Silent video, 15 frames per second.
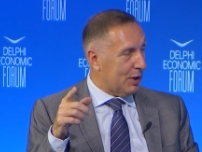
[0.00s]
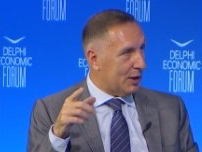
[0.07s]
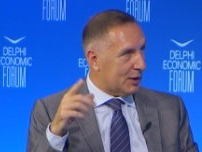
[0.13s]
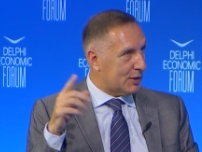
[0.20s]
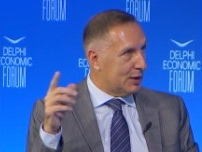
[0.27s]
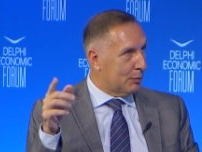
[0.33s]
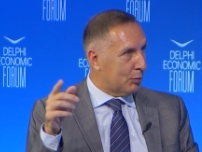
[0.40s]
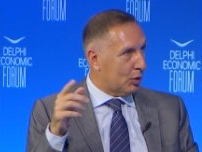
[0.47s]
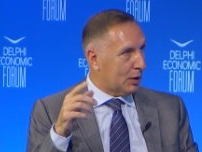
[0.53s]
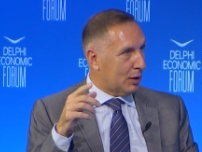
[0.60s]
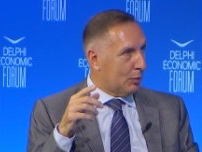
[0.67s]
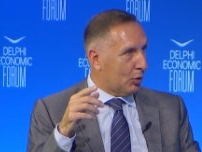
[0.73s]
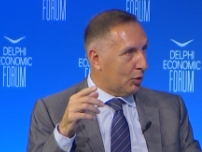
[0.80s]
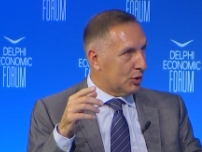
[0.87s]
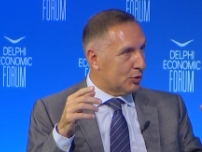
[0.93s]
an excellent
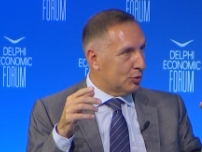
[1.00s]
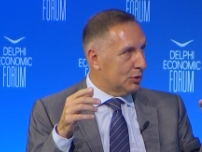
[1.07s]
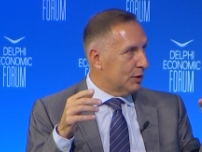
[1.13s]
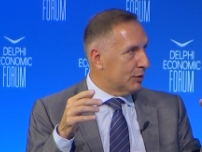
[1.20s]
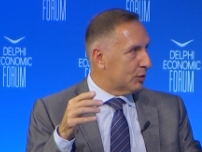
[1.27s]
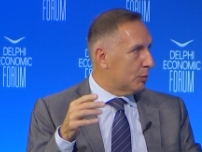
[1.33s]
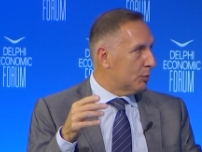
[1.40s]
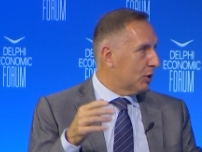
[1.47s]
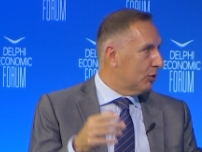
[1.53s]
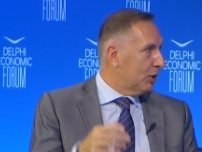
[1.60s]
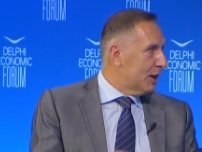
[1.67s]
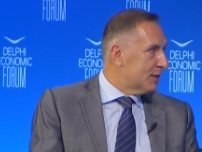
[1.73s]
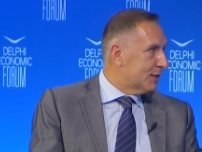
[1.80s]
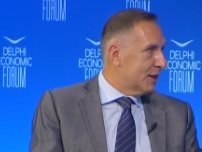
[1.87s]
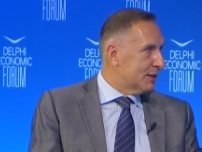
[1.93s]
program where students from the
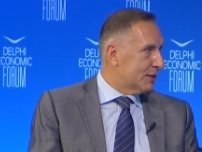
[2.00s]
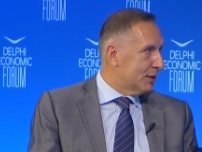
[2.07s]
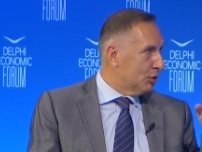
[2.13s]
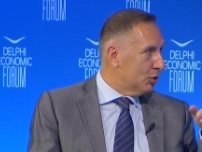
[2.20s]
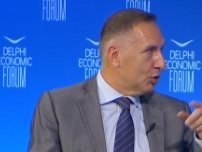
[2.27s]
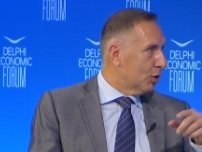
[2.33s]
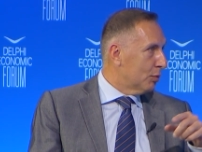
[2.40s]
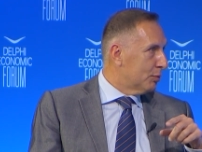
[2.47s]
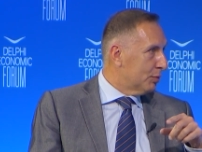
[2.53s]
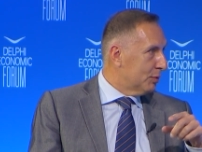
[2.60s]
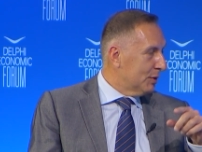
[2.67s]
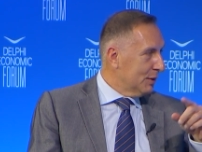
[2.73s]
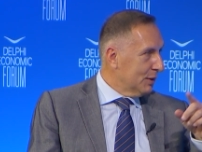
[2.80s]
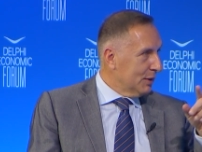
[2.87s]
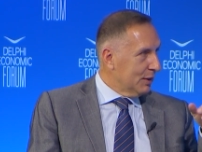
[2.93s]
United States and Europe
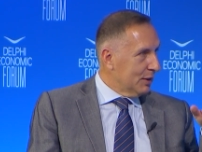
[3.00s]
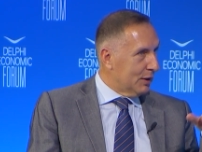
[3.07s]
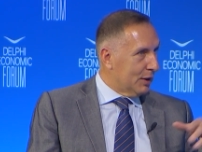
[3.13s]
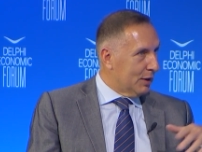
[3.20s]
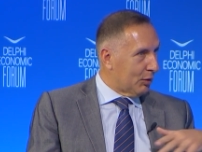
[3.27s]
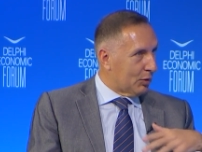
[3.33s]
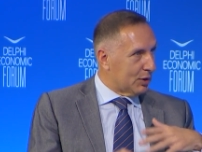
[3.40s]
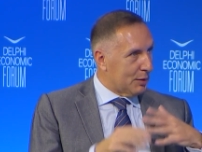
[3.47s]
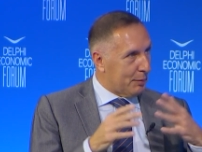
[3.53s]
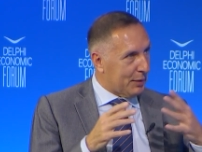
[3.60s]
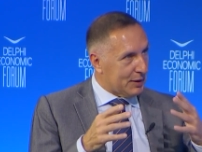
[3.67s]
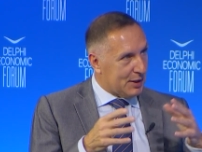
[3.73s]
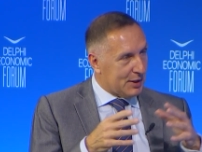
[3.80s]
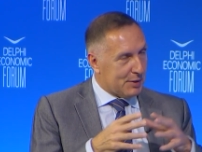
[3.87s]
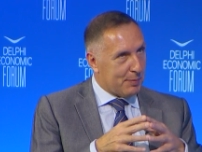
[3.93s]
uh, were
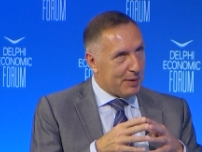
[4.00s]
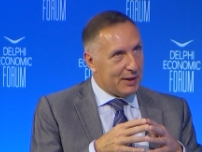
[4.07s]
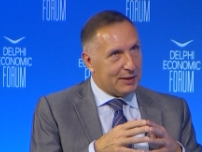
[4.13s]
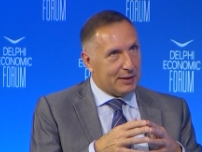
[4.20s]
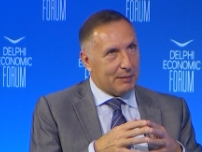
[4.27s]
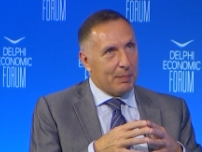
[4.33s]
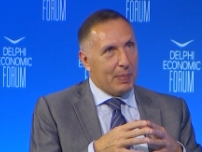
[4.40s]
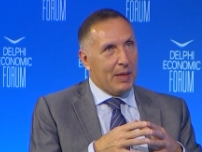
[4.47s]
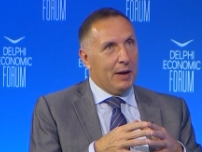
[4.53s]
participating.